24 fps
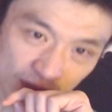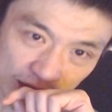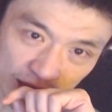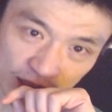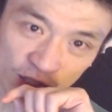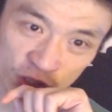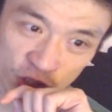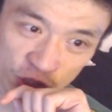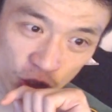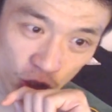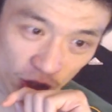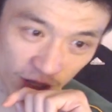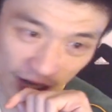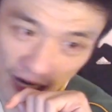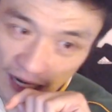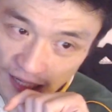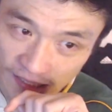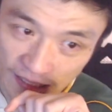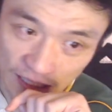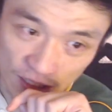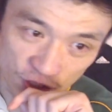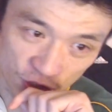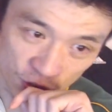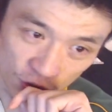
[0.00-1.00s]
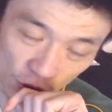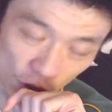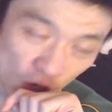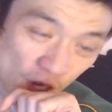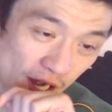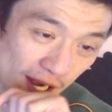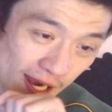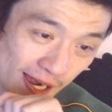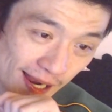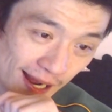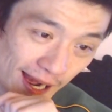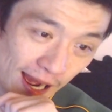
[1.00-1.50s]
Sure, Gardner, sure.
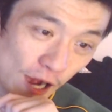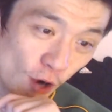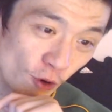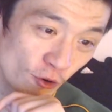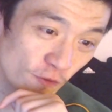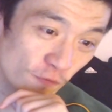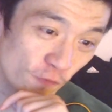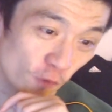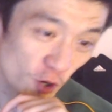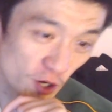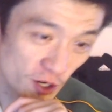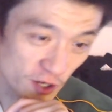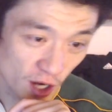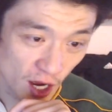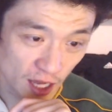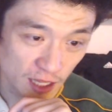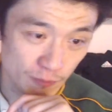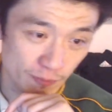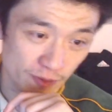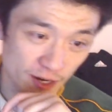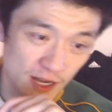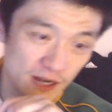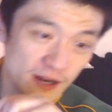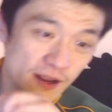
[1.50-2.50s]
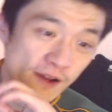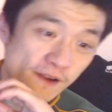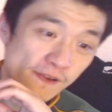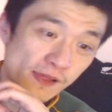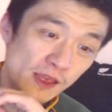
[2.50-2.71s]
On the 49th minute,